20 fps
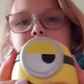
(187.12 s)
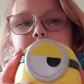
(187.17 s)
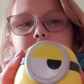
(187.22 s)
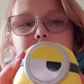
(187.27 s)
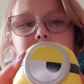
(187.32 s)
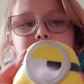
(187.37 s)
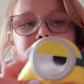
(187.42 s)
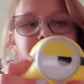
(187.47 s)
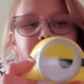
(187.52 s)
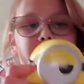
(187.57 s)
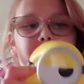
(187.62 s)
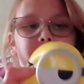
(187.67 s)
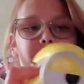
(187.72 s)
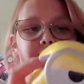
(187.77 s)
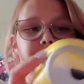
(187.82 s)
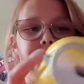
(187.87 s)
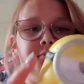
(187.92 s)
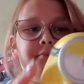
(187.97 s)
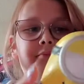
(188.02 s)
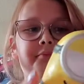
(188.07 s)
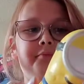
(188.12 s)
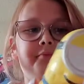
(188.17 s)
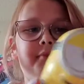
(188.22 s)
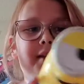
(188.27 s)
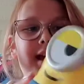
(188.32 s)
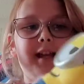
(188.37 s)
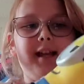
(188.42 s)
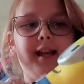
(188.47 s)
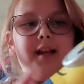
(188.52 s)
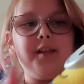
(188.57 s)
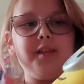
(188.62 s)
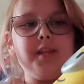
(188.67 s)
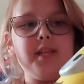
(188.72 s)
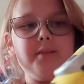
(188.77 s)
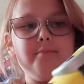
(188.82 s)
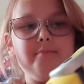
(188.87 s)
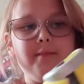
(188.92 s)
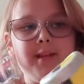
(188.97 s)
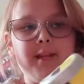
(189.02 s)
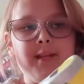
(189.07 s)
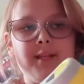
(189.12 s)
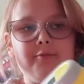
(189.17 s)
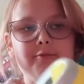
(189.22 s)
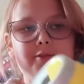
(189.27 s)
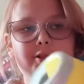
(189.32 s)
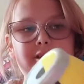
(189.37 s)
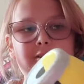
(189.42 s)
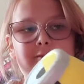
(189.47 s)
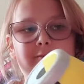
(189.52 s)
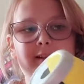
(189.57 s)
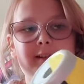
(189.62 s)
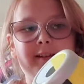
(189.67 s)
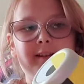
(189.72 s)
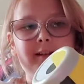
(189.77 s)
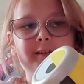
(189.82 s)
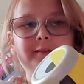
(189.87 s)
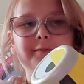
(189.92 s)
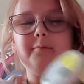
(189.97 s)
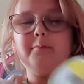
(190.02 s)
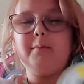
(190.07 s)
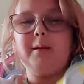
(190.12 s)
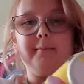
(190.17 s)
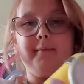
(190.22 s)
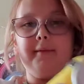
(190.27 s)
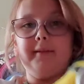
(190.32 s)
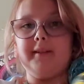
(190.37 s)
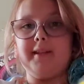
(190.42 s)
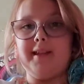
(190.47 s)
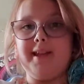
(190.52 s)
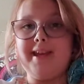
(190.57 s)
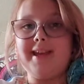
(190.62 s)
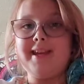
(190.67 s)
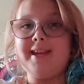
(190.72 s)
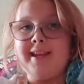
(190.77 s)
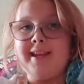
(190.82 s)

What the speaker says: So, I got this Minion squishy one here for my birthday.